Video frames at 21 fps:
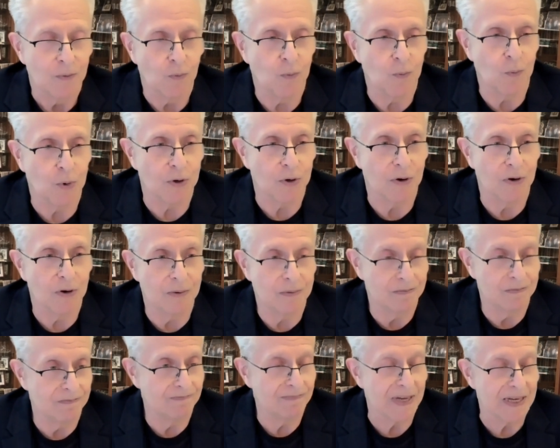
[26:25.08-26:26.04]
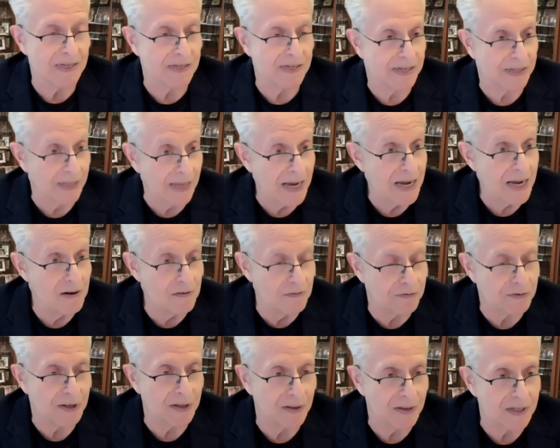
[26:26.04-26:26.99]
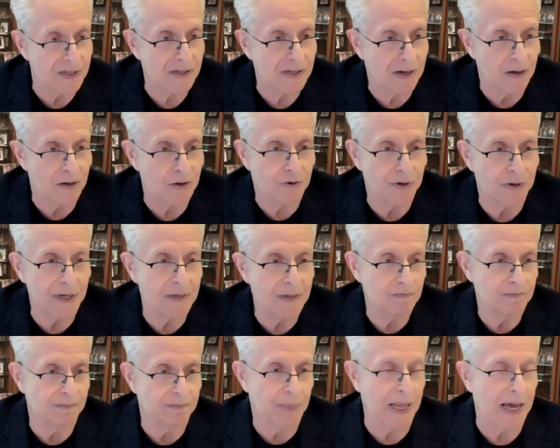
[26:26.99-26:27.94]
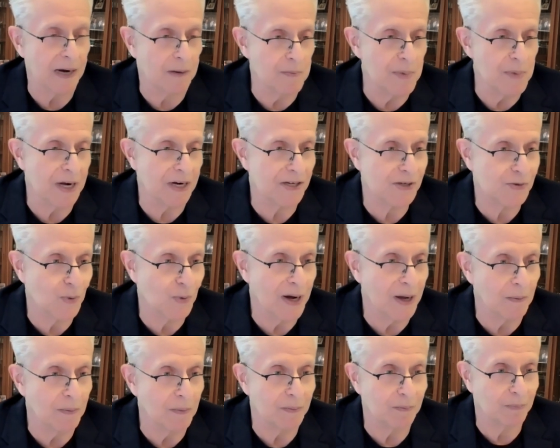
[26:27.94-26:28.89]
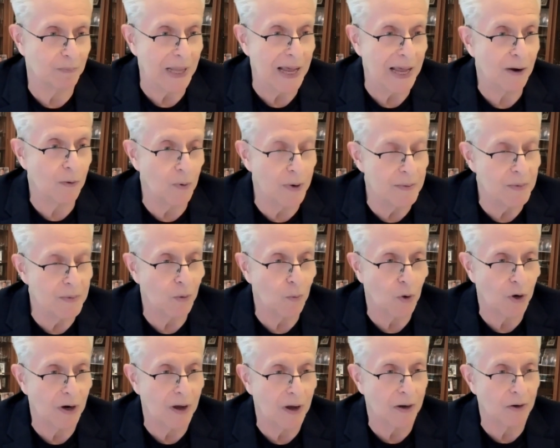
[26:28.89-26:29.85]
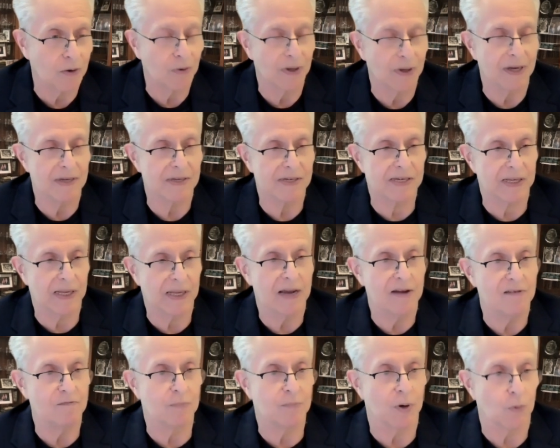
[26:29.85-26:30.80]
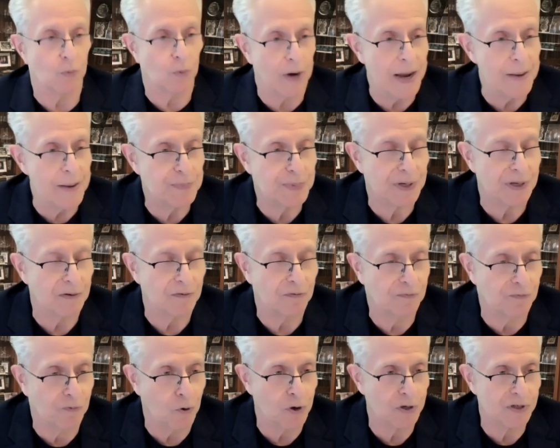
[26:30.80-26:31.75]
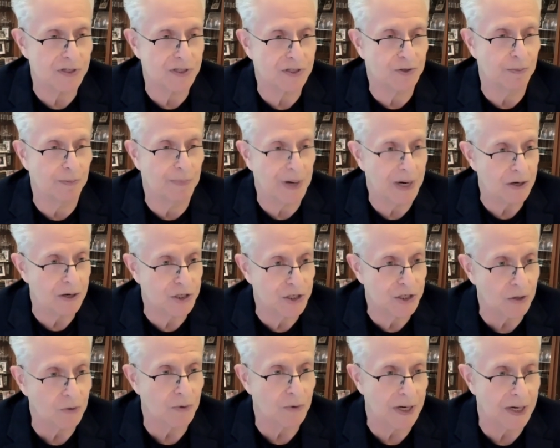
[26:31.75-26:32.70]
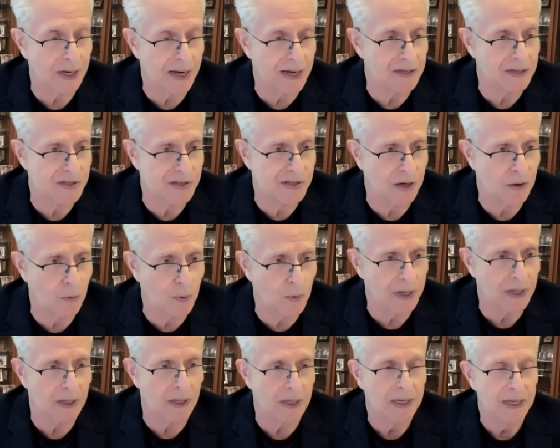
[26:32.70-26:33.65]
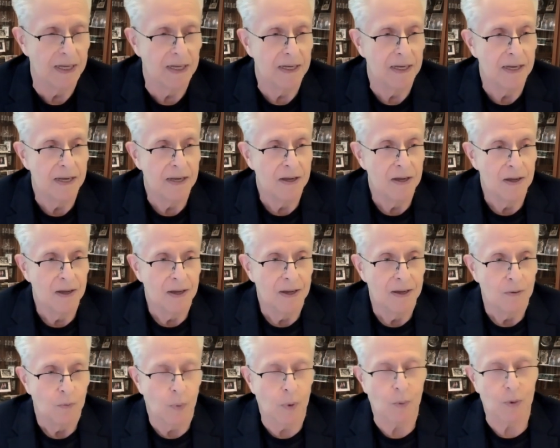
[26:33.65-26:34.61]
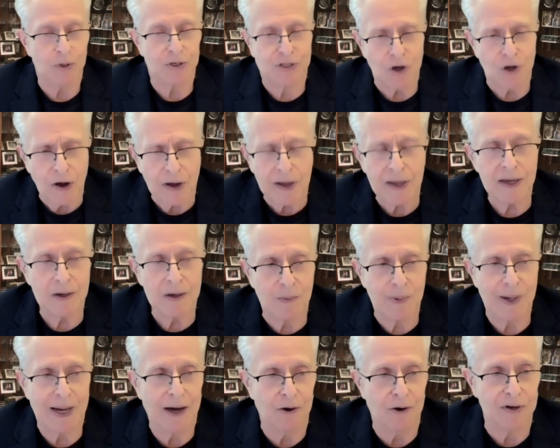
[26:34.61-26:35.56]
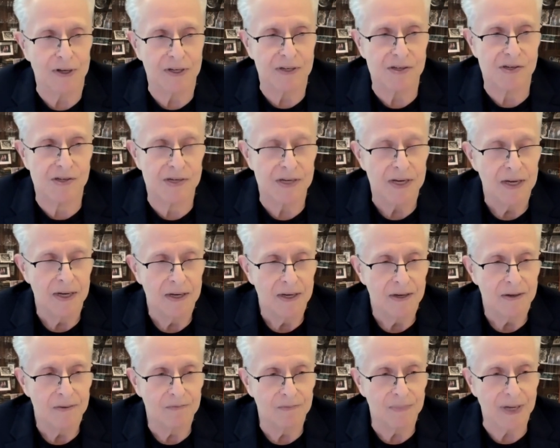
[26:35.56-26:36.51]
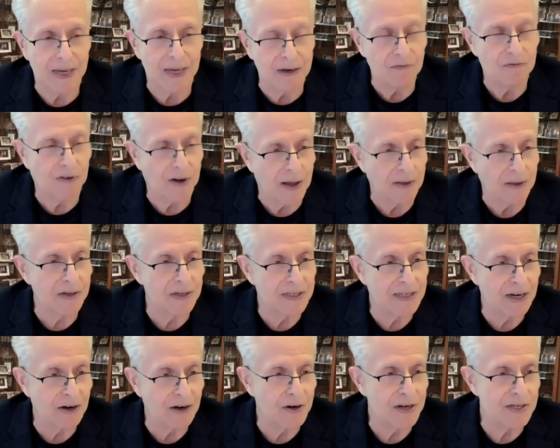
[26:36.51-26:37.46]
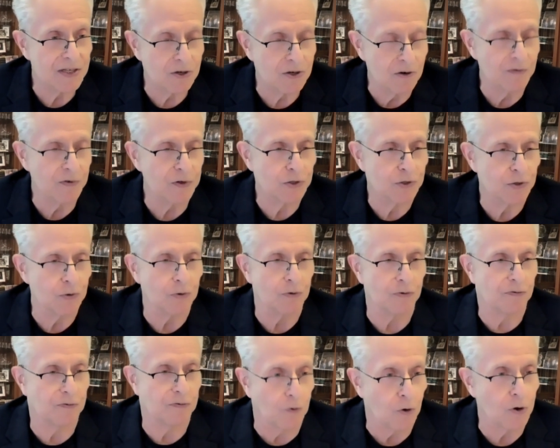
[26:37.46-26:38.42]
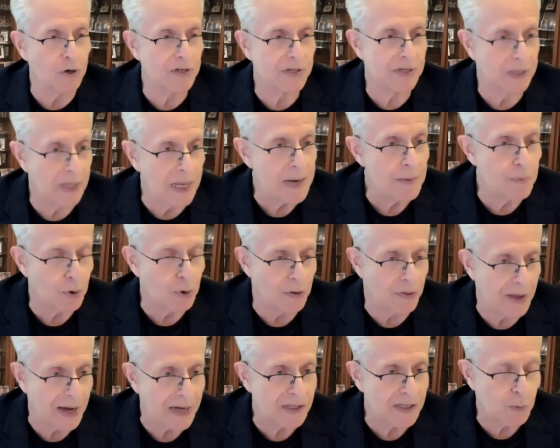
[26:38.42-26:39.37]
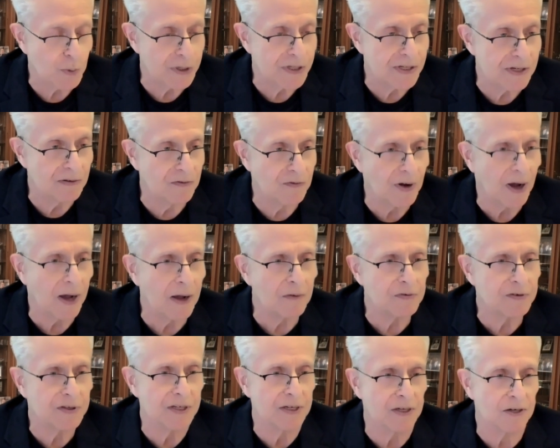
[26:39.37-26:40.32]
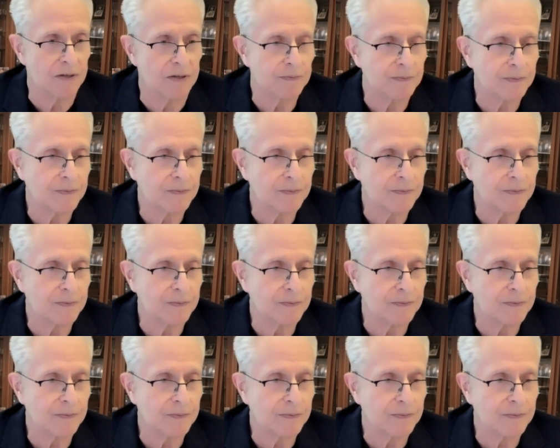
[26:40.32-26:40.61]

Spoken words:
were enslaved in this country, Black men as well, but Black women were not only enslaved, but raped and forced to bear children against their will. What we're talking about is involuntary servitude, forced labor. That's what's involved here.